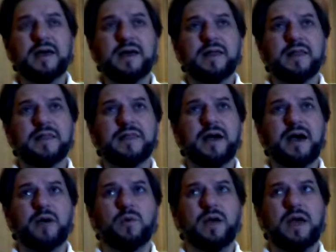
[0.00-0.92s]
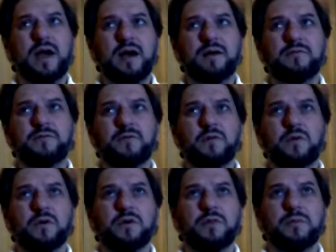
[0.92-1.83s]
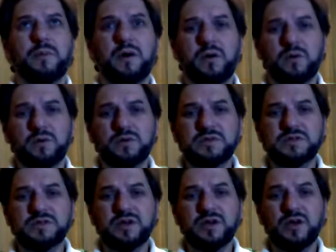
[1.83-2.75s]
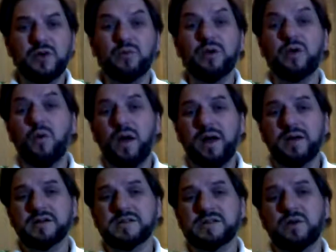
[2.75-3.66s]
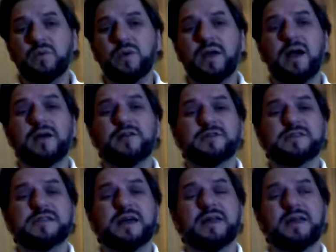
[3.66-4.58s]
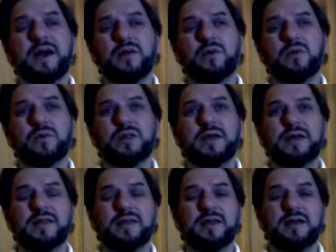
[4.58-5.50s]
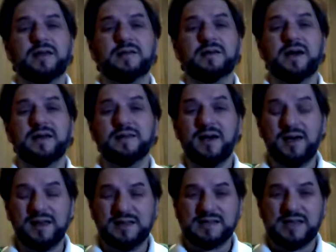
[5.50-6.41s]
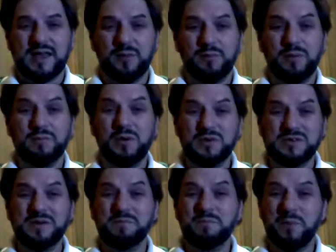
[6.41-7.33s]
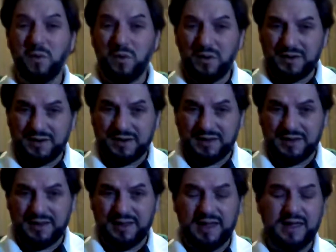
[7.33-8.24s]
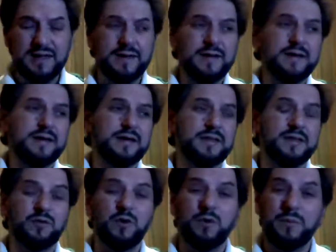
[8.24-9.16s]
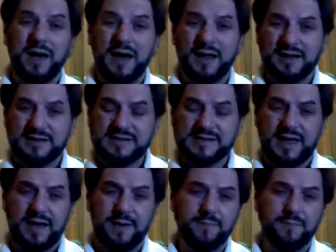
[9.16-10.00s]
that we have for the modes requires that we understand not only the diatonic scale, but most importantly, the chromatic scale.